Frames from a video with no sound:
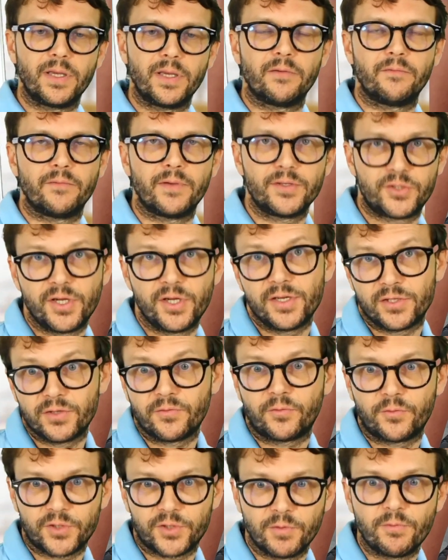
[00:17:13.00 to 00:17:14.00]

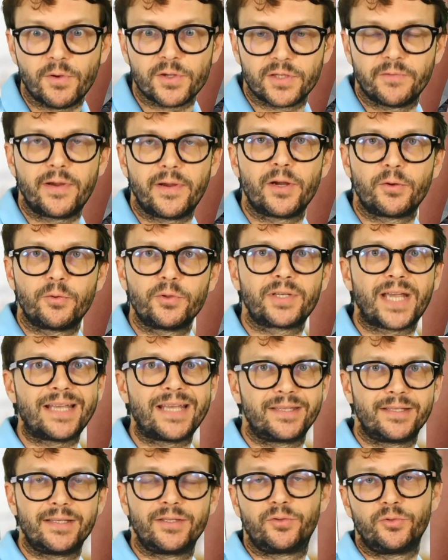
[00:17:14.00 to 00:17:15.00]
she was a very good
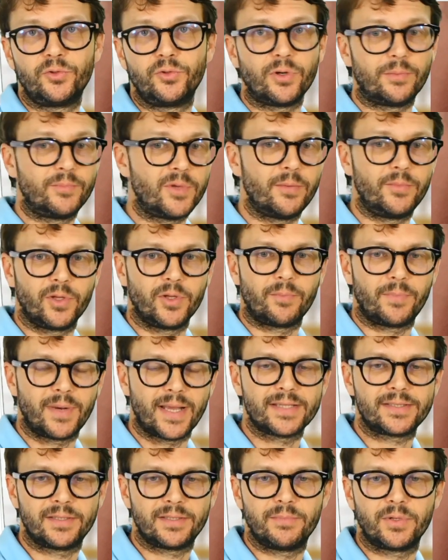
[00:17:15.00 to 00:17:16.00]
candidate to do
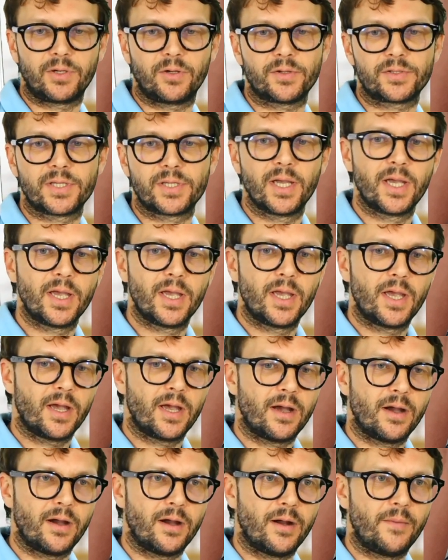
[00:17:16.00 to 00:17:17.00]
abdominoplasty, because
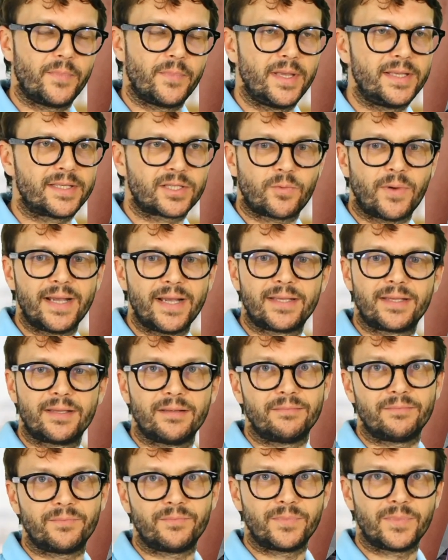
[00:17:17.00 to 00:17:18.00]
it's quite
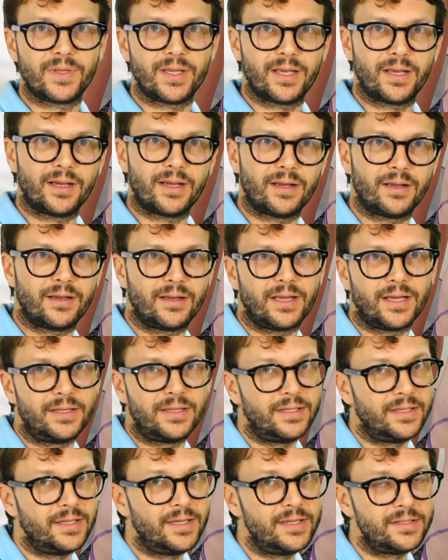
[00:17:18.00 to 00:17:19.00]
an
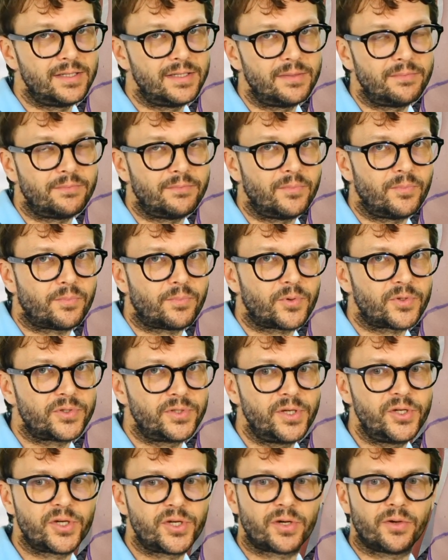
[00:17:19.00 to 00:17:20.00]
easy
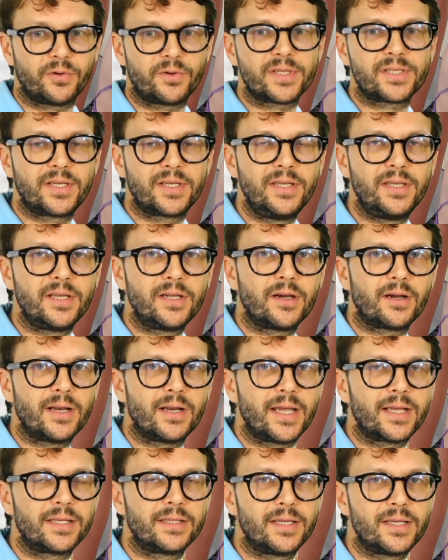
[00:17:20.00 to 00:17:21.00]
procedure on a skinny girl
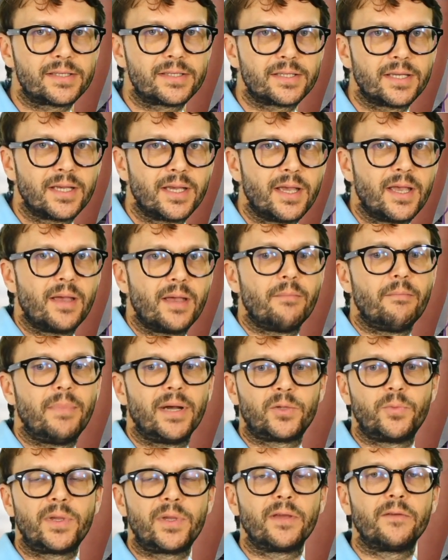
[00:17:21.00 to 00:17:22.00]
like this, but
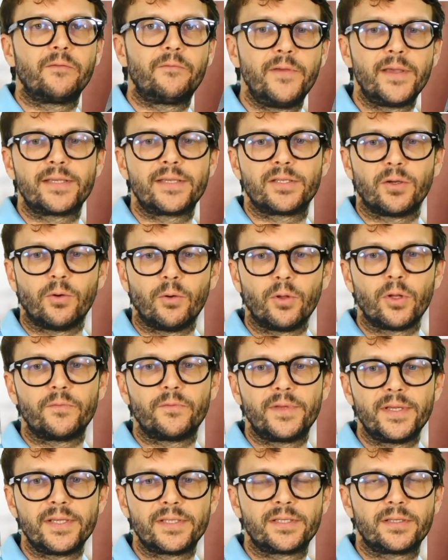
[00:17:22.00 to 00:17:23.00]
we can fix all of
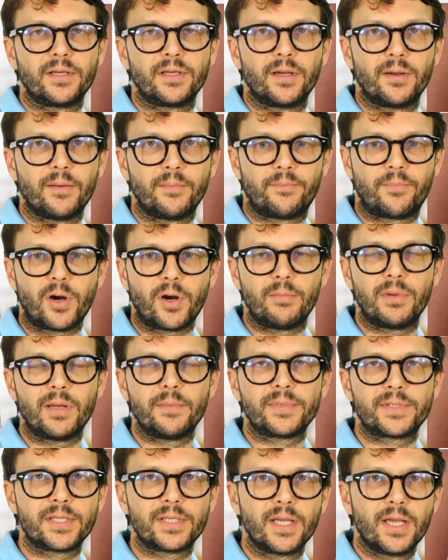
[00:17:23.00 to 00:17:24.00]
these
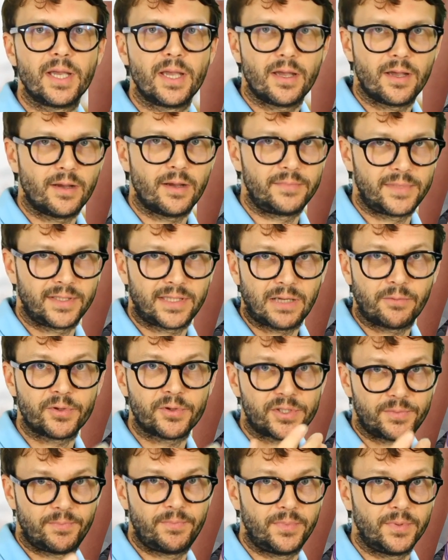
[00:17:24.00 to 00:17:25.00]
problems that I was
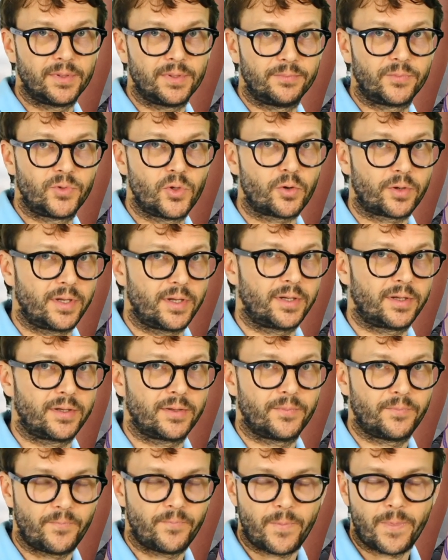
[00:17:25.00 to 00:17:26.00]
talking
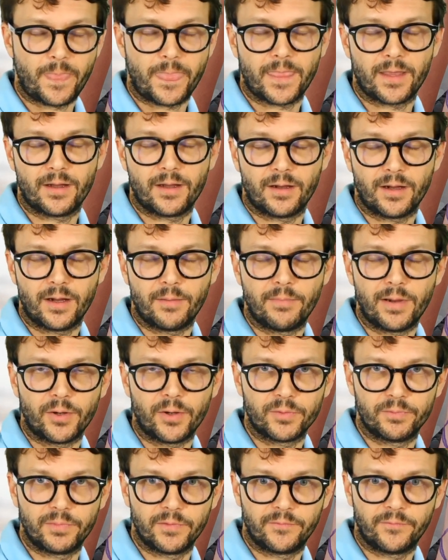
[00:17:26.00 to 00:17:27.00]
about
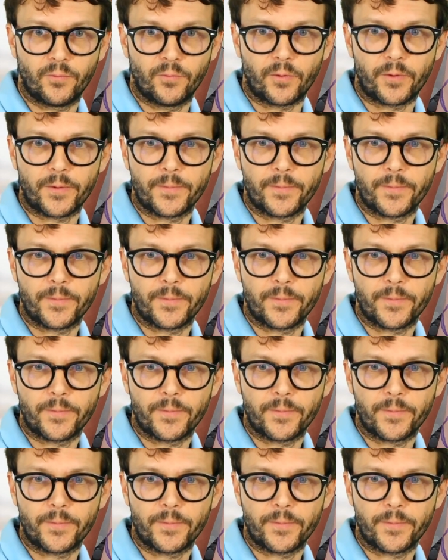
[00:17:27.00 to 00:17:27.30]
before.